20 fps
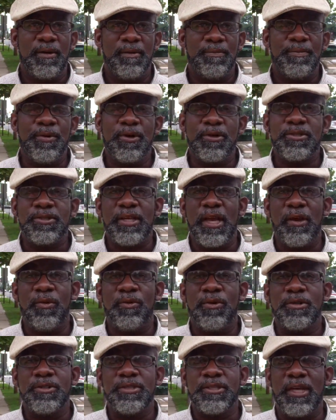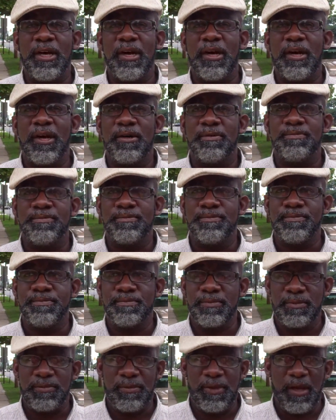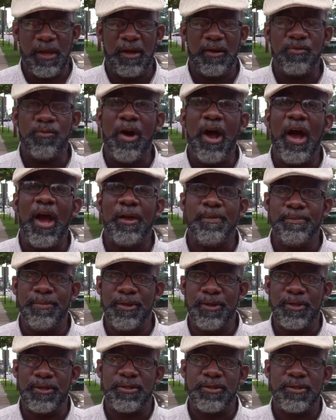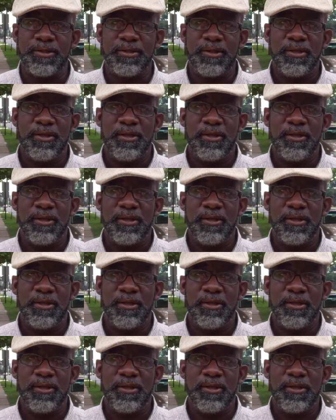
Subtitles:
books that was rhyme books.